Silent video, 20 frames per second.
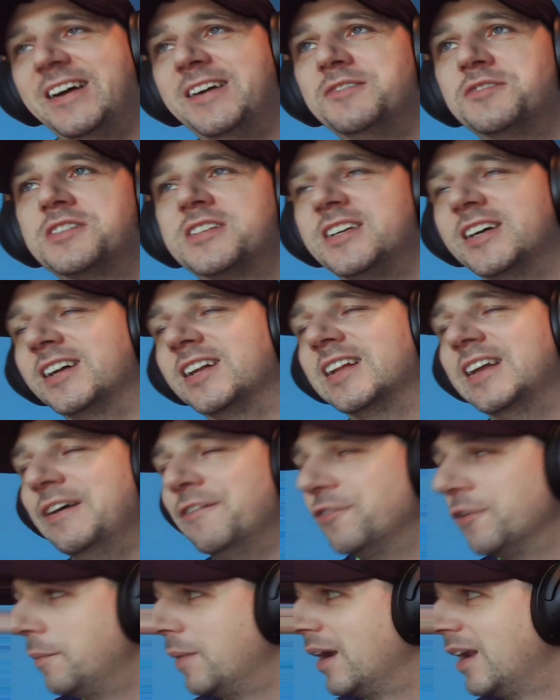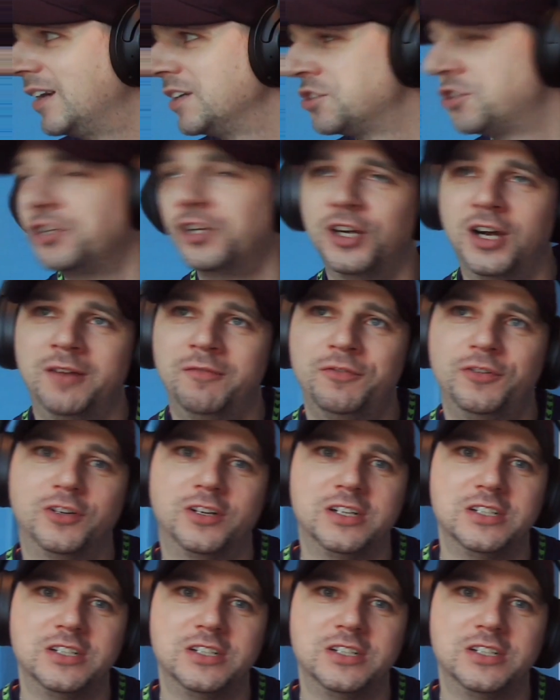Still lit from the last show, I'm fucking